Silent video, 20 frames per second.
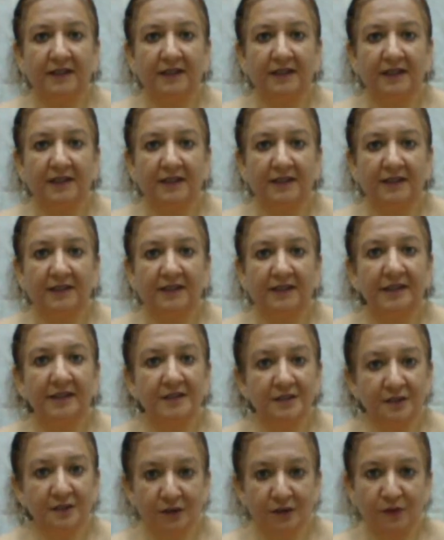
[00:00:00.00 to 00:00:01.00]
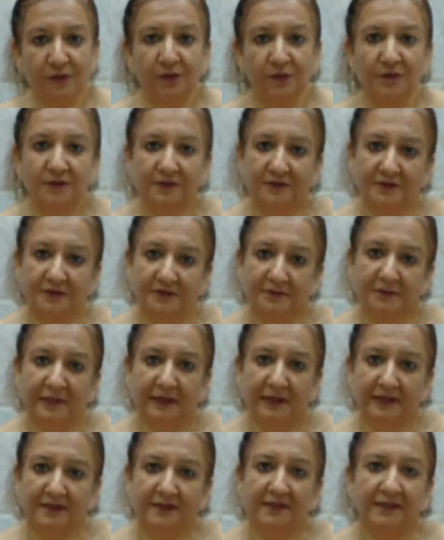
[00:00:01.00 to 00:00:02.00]
a slow
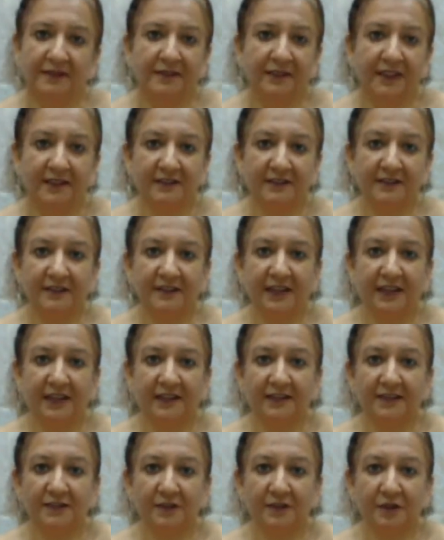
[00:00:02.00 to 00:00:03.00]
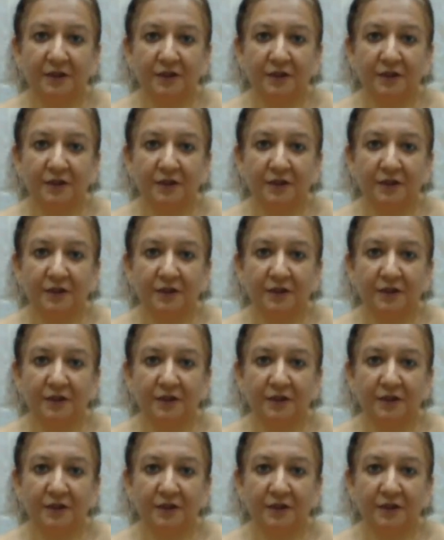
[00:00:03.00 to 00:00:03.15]
method rather than